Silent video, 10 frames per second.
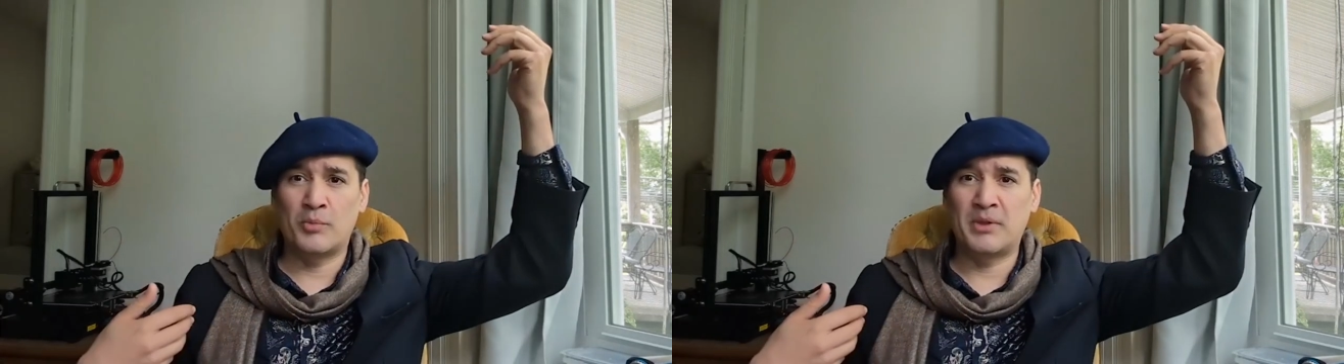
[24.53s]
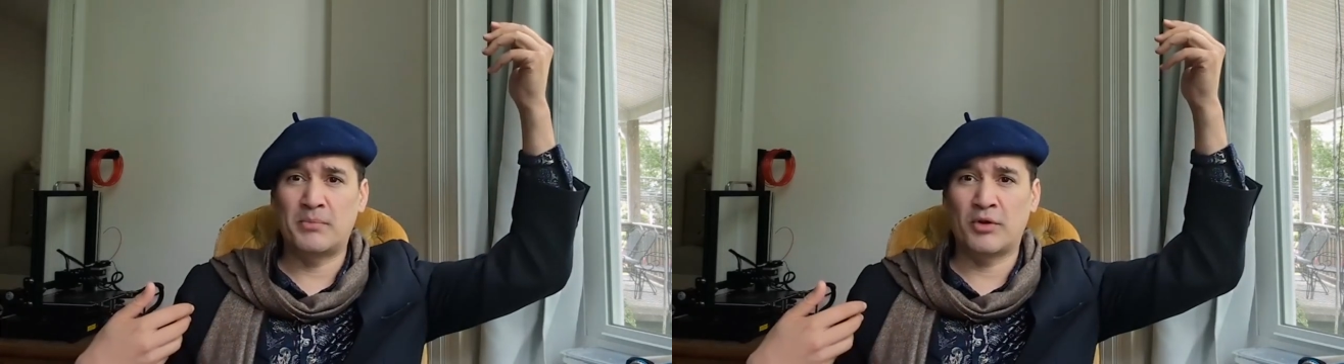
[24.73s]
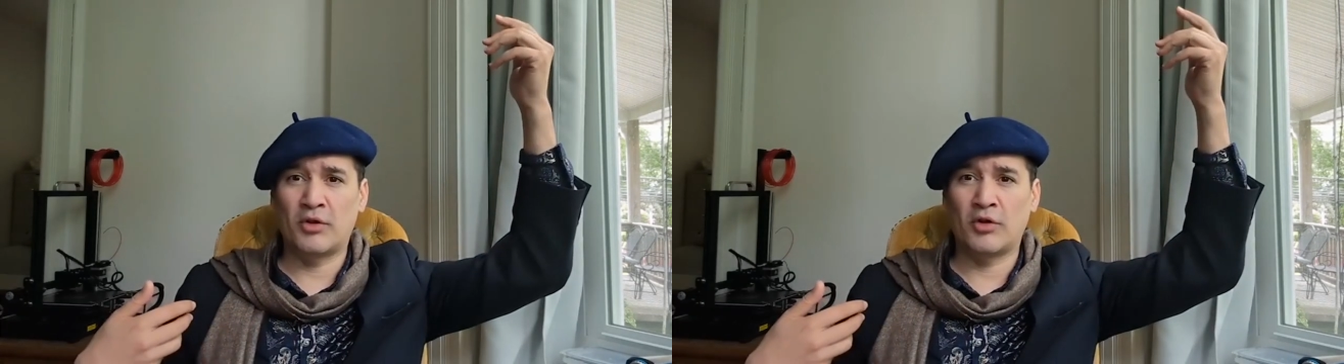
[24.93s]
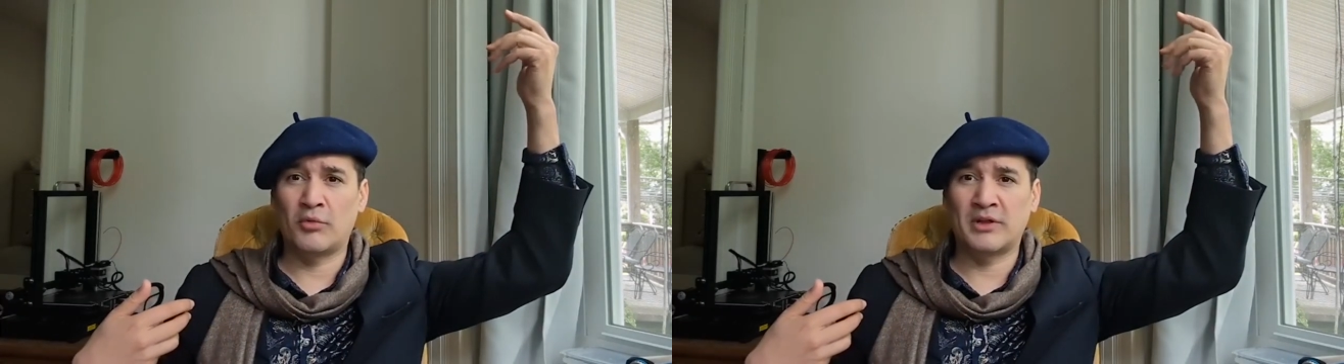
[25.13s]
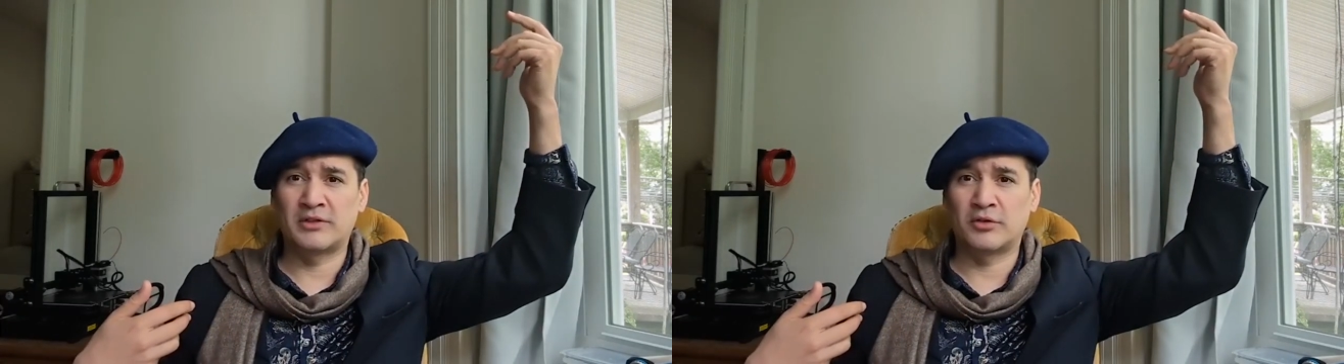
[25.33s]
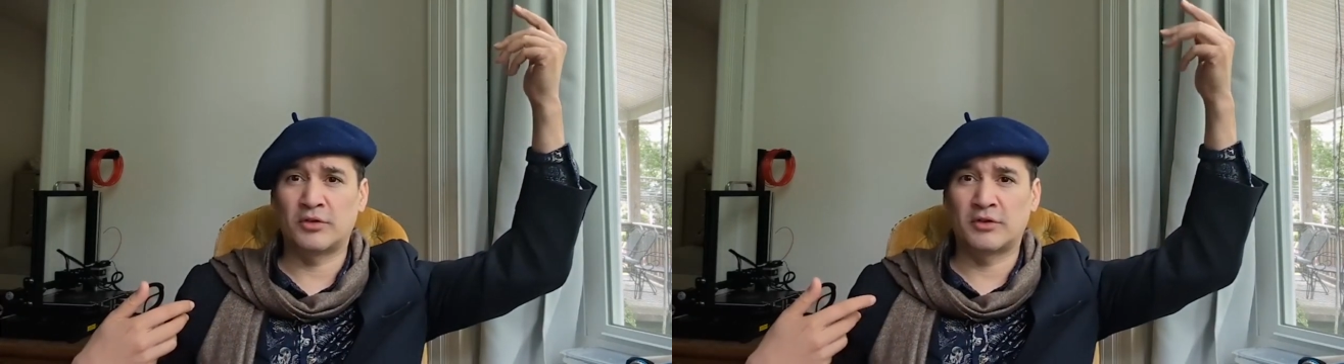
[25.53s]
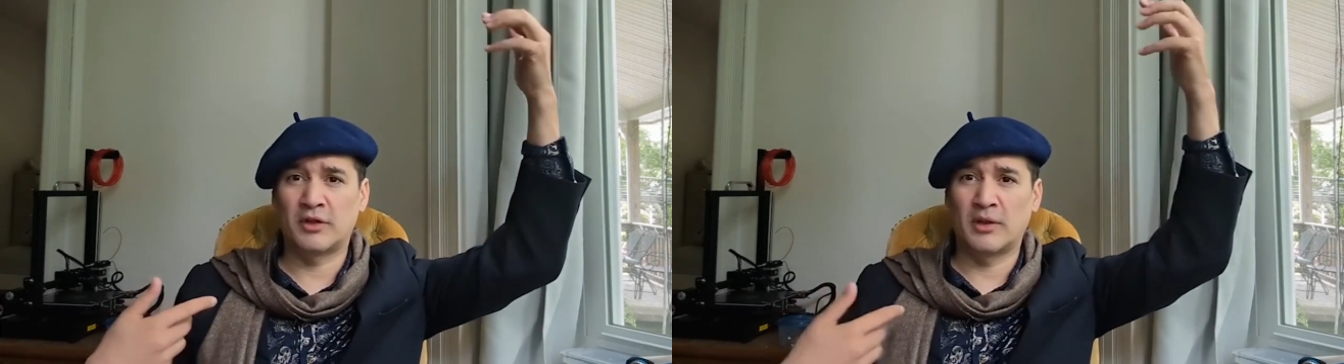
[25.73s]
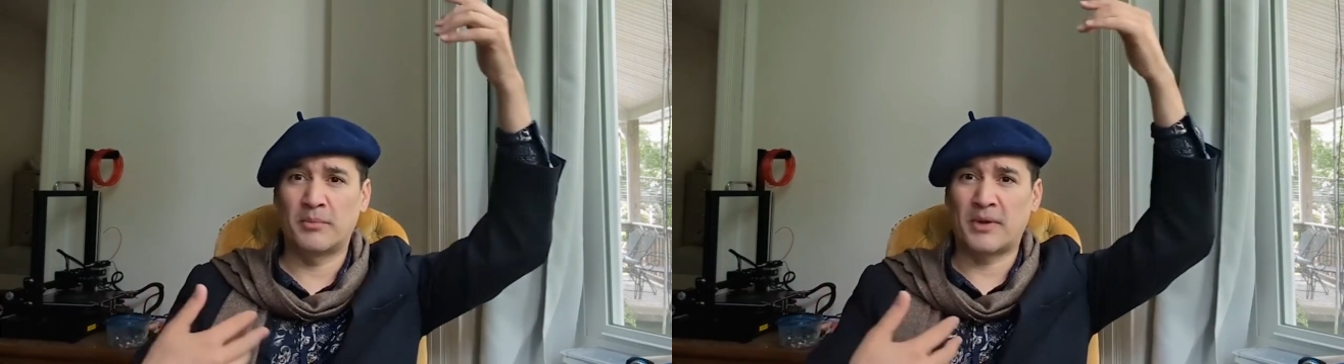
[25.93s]
people always talked
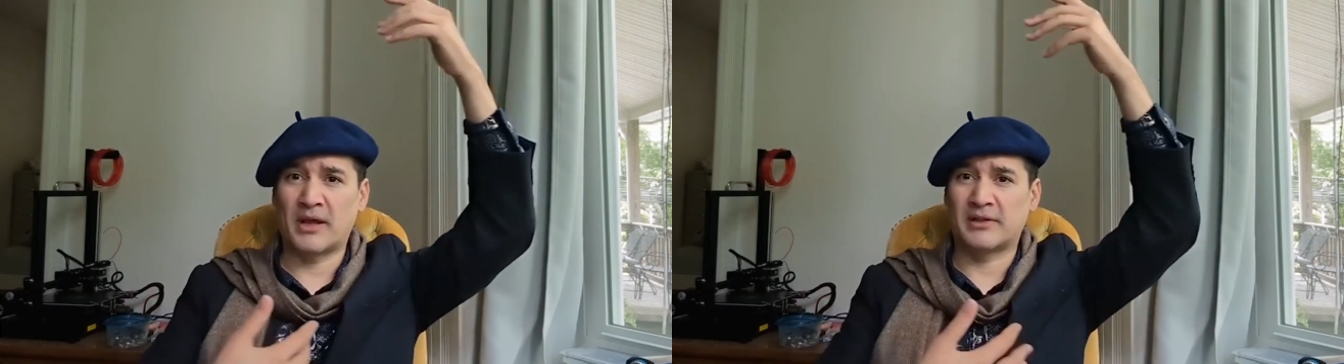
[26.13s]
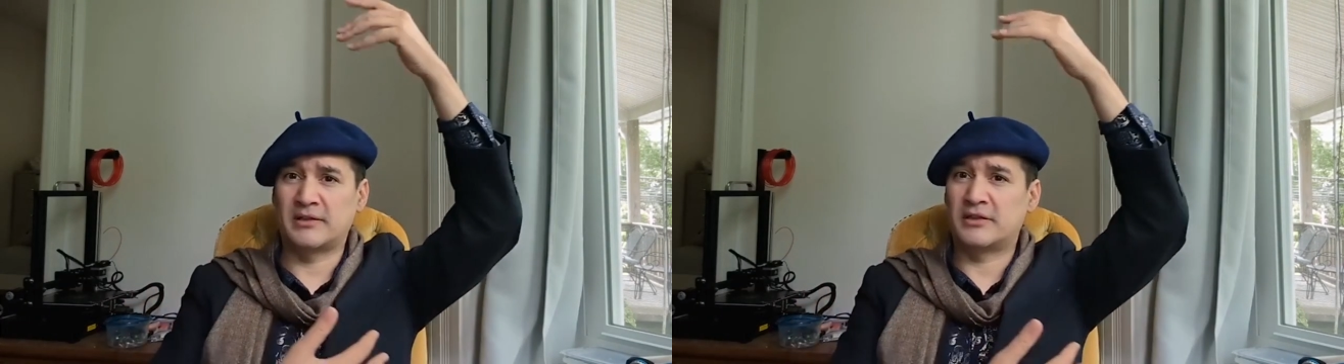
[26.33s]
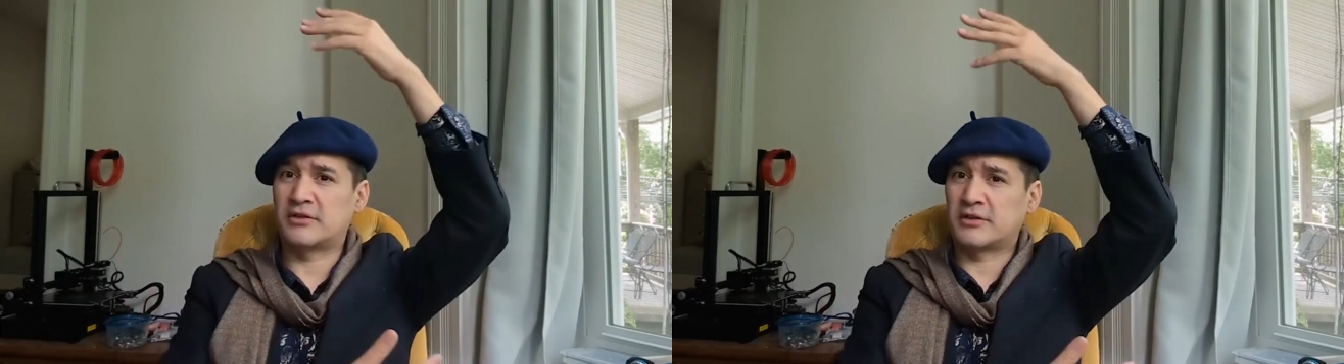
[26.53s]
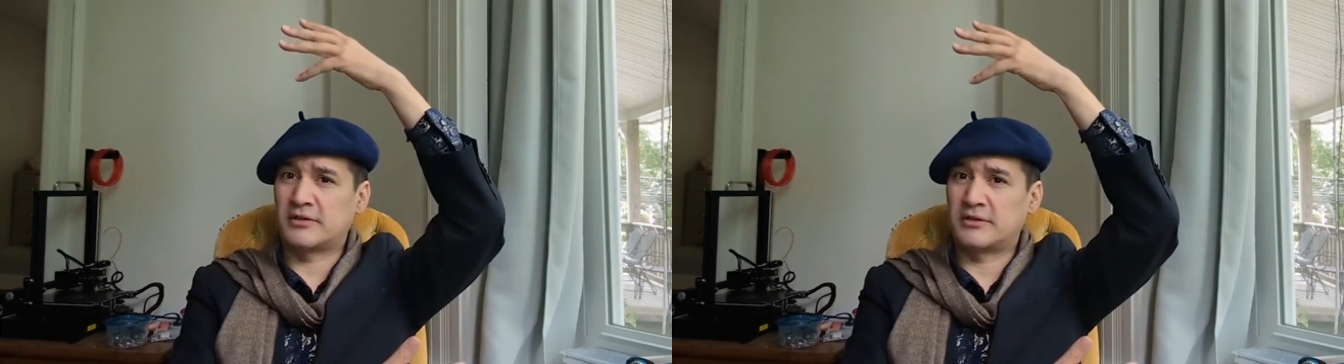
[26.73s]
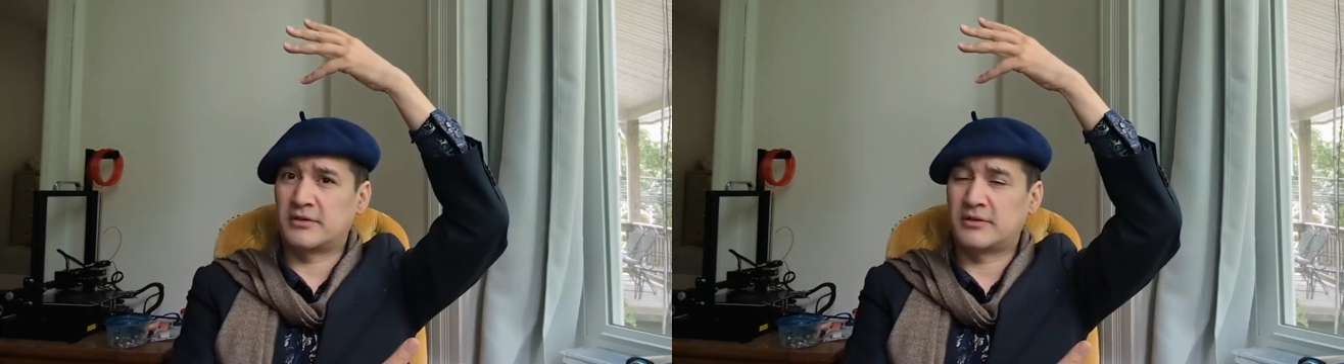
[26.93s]
past each other.